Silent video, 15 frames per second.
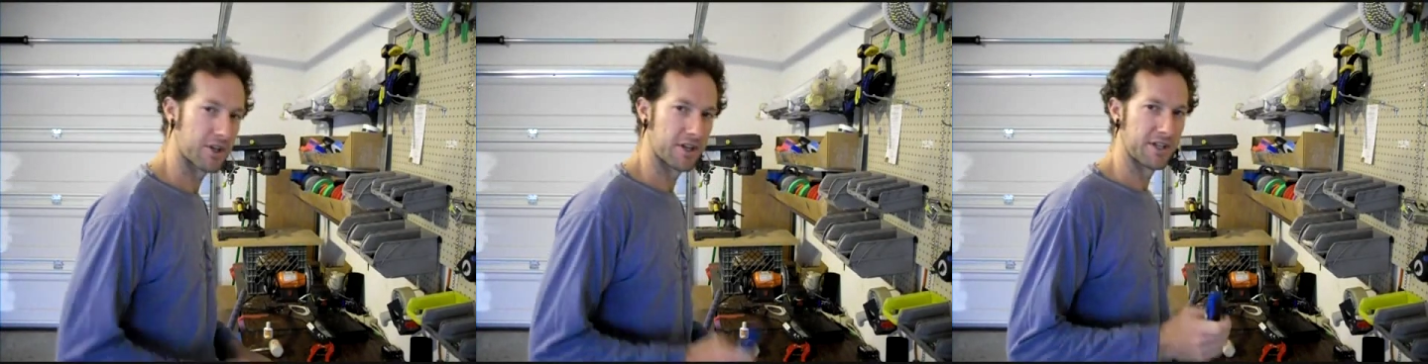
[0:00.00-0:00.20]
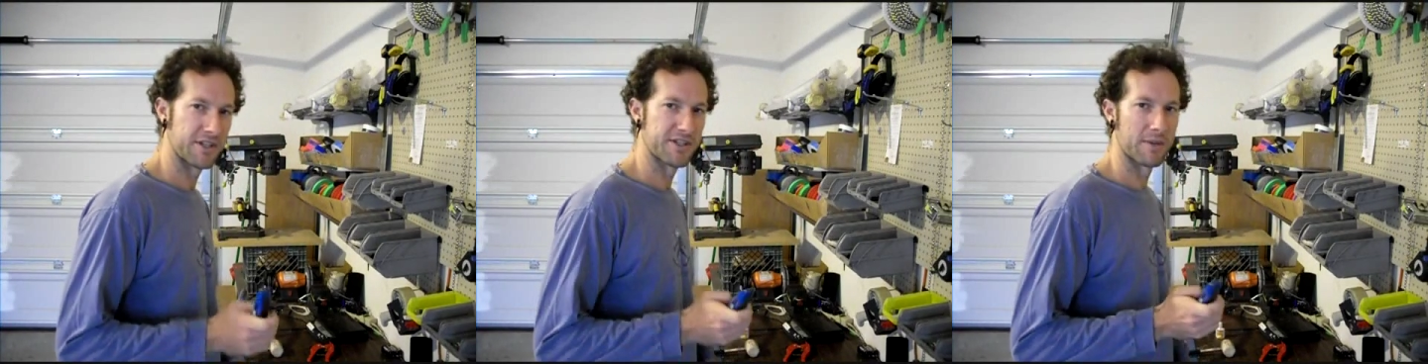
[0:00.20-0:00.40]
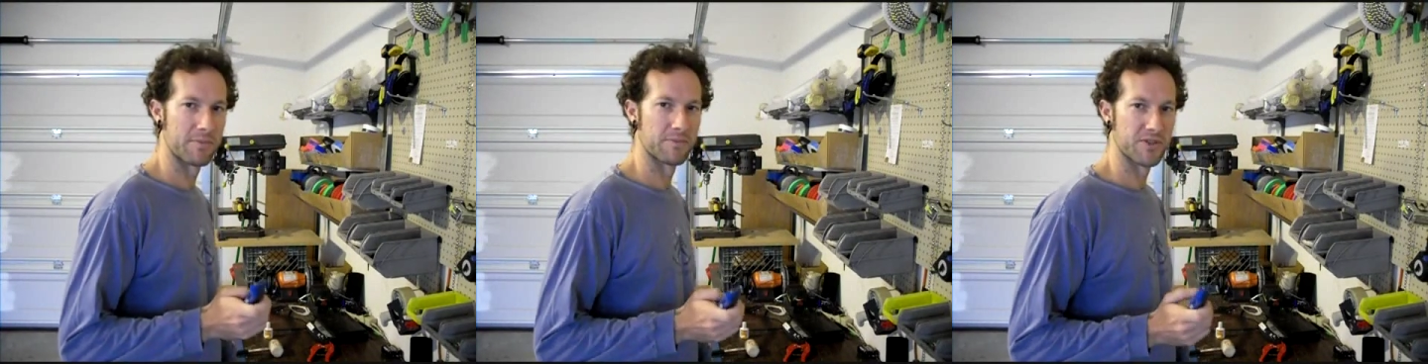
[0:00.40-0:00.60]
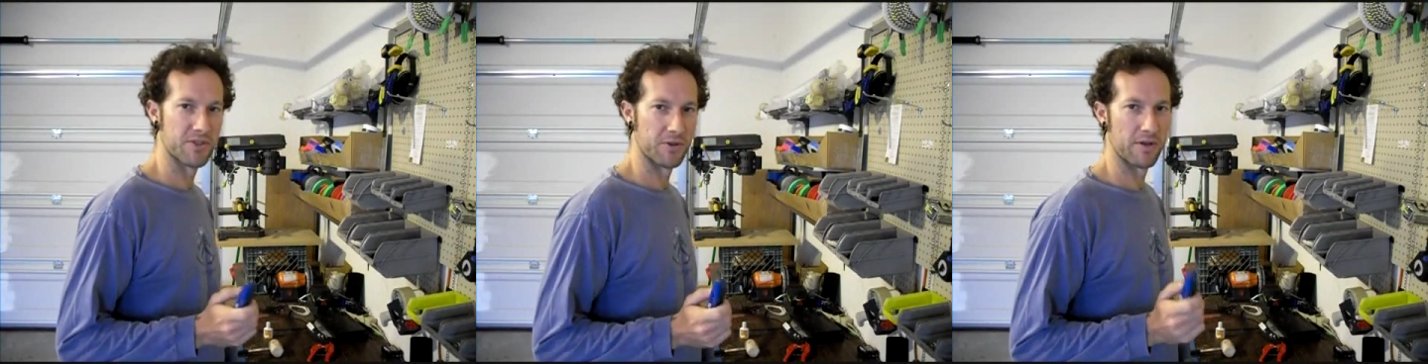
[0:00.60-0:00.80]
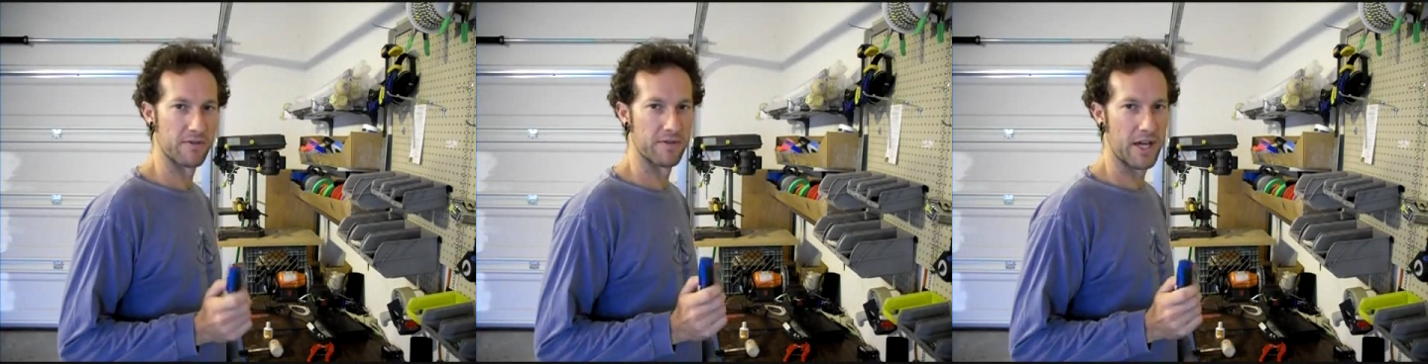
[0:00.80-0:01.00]
to need some sort
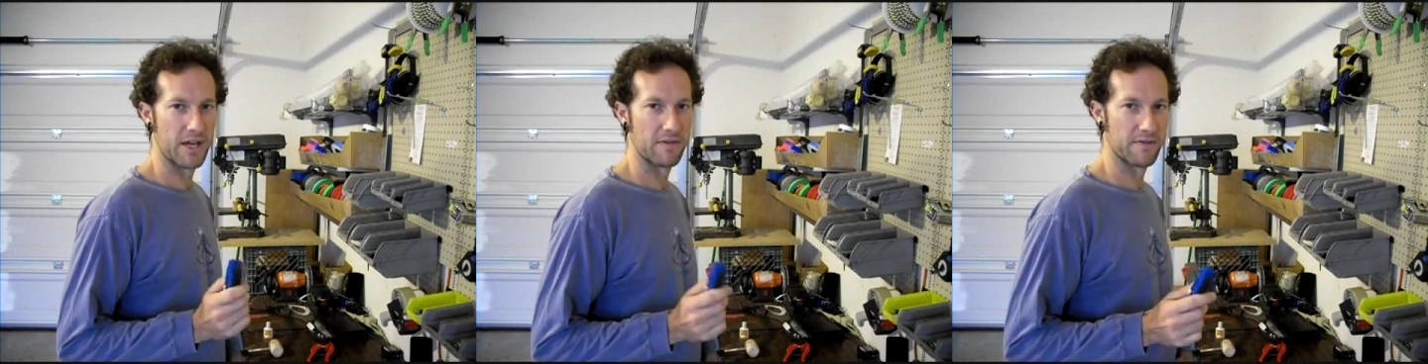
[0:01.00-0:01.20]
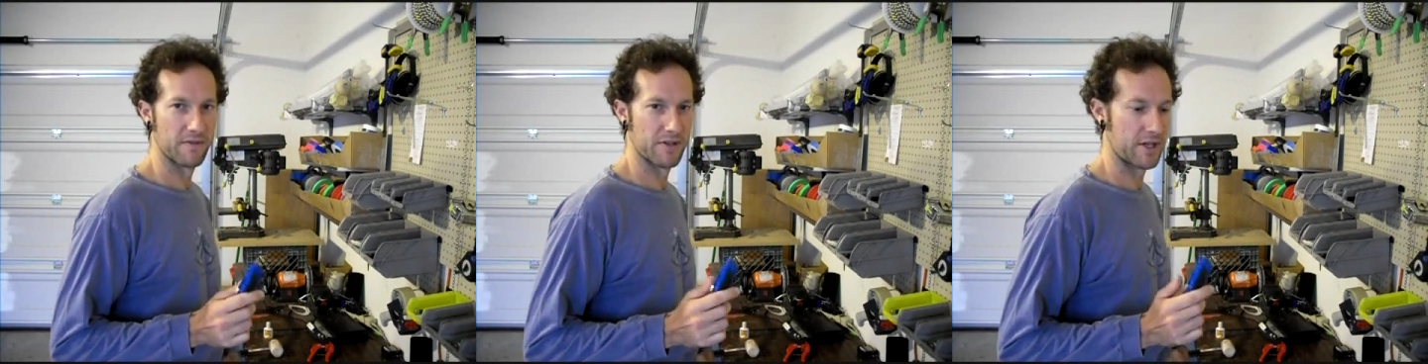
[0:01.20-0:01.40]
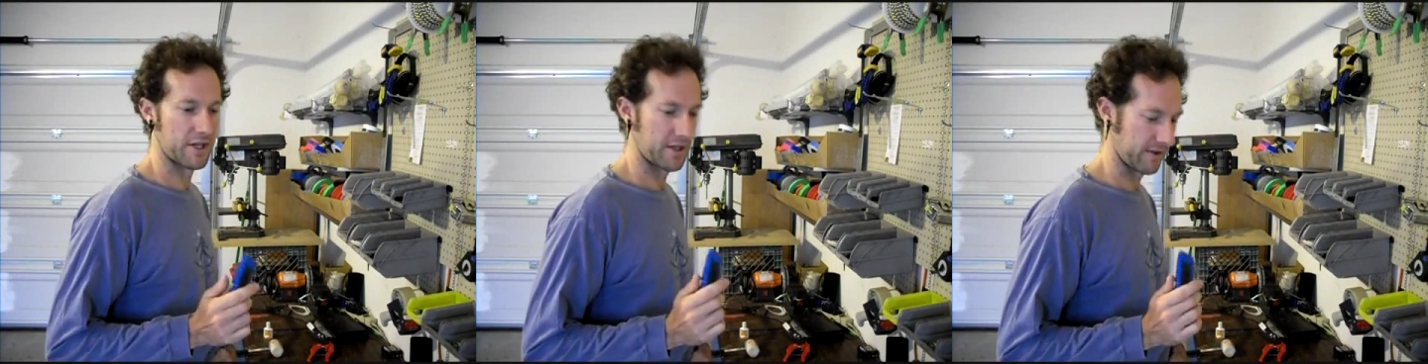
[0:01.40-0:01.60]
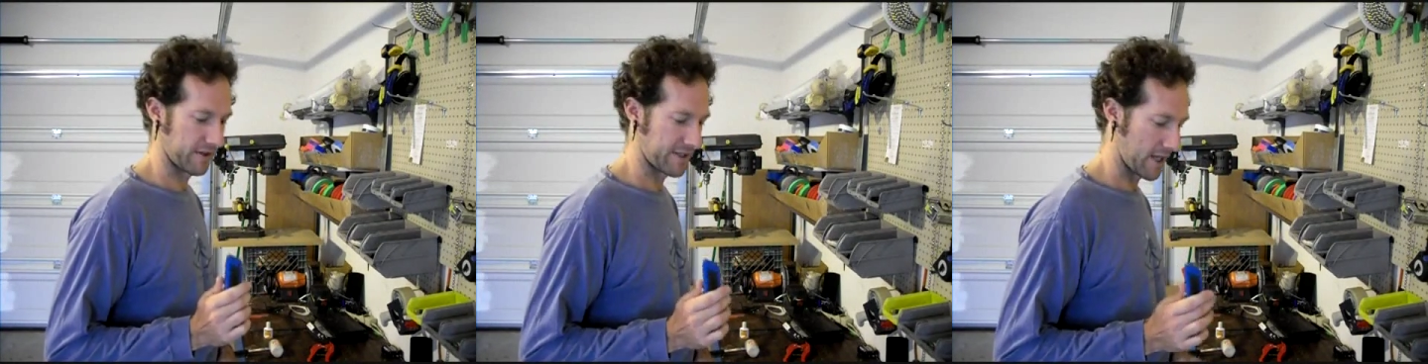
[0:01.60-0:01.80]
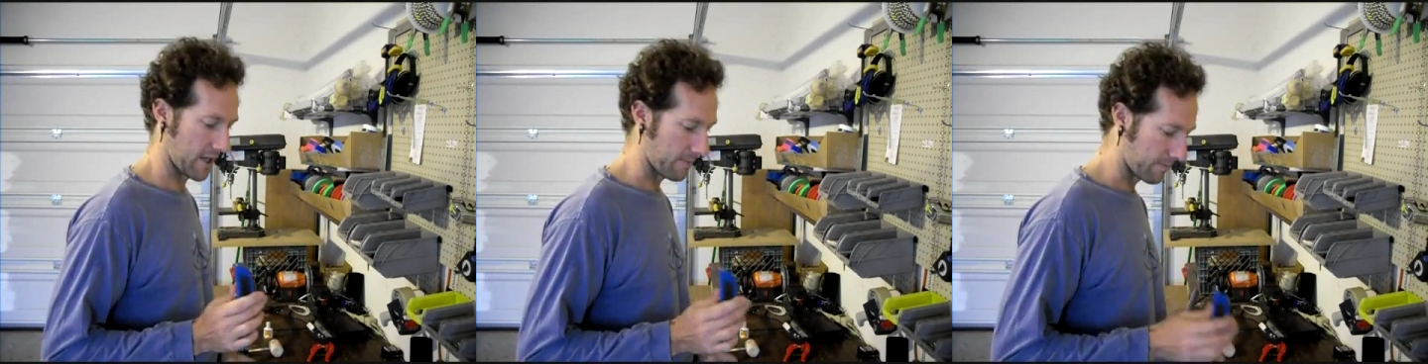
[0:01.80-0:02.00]
of knife for cutting the
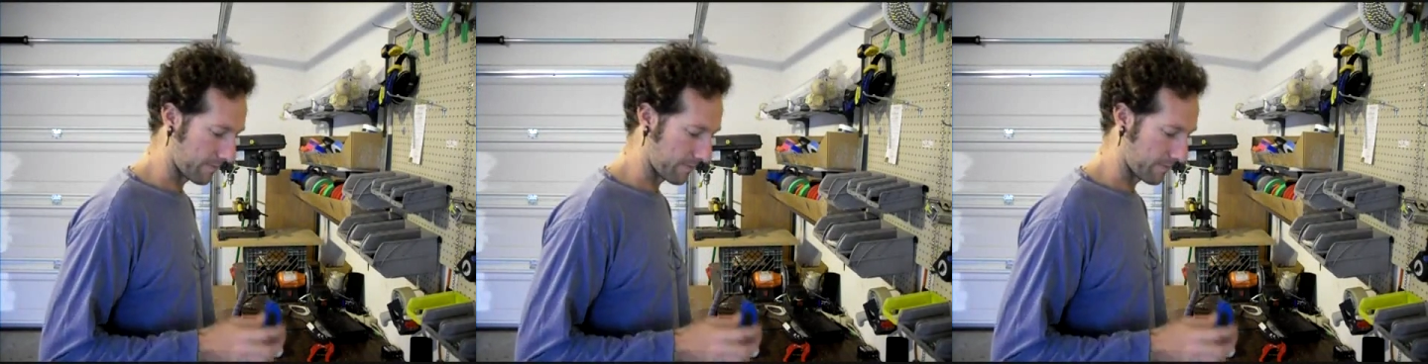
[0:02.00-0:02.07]
tape.